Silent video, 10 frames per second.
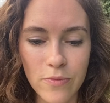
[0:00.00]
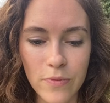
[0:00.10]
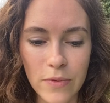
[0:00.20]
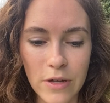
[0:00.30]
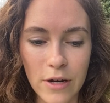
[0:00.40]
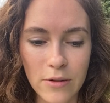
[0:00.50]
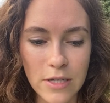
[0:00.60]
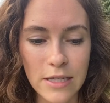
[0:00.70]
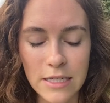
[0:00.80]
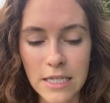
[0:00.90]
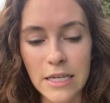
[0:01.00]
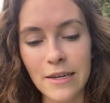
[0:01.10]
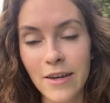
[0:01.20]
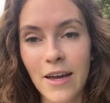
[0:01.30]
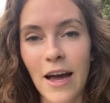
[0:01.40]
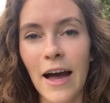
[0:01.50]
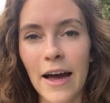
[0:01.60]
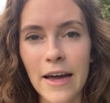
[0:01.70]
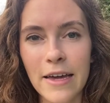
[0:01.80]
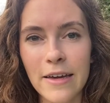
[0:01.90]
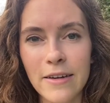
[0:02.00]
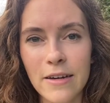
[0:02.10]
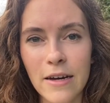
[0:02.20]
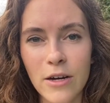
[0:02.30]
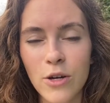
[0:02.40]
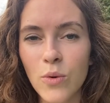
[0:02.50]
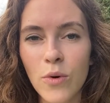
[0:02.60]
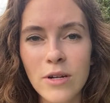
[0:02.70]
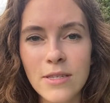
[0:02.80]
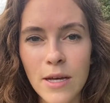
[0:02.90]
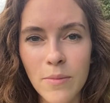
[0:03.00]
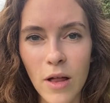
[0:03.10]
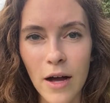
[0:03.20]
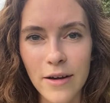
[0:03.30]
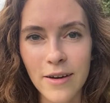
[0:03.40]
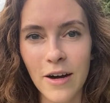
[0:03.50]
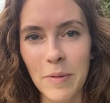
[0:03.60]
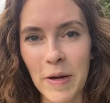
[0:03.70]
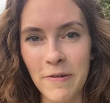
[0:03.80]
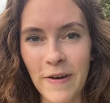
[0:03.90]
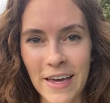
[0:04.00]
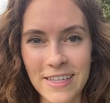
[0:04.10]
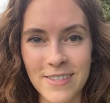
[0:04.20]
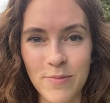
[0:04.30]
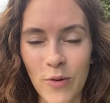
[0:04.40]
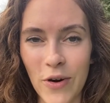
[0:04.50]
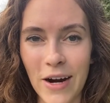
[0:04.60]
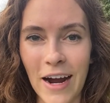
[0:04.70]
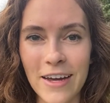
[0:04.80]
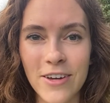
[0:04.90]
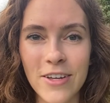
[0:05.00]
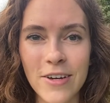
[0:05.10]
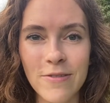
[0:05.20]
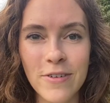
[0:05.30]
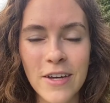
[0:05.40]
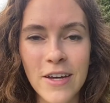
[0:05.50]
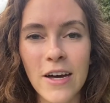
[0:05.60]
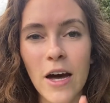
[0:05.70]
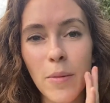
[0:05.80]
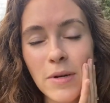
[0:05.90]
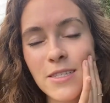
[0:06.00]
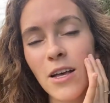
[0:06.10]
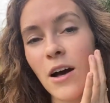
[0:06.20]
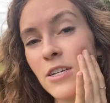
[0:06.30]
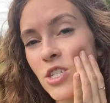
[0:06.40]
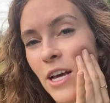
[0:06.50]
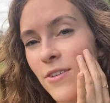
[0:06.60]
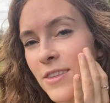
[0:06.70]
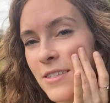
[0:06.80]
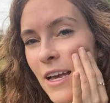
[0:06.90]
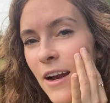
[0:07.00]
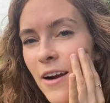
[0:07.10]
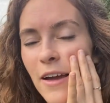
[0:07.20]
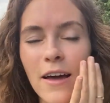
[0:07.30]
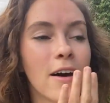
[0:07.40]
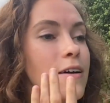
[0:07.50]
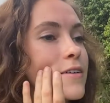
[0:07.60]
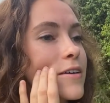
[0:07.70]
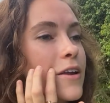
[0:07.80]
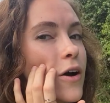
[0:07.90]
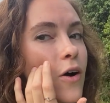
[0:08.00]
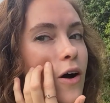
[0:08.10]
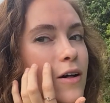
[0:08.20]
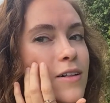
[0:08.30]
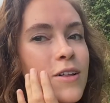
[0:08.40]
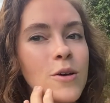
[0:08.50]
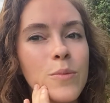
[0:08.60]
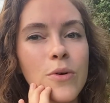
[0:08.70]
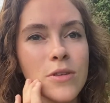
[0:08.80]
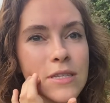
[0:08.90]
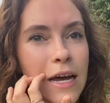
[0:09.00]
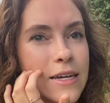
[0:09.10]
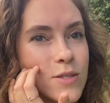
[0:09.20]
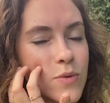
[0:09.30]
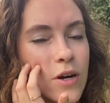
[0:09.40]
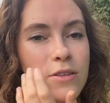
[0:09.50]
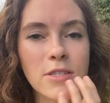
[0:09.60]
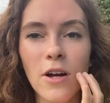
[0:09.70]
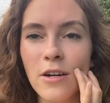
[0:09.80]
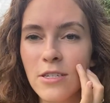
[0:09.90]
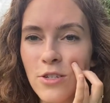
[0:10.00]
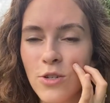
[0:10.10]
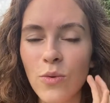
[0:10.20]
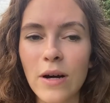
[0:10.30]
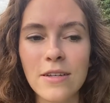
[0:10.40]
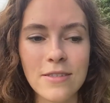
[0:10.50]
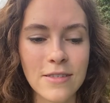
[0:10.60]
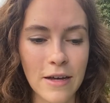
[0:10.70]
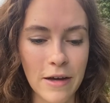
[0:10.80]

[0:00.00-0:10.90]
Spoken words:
you know, to the T. I could have worn sunblock on my face more. I could have massaged out this area, you know, both sides where all the scar tissue was.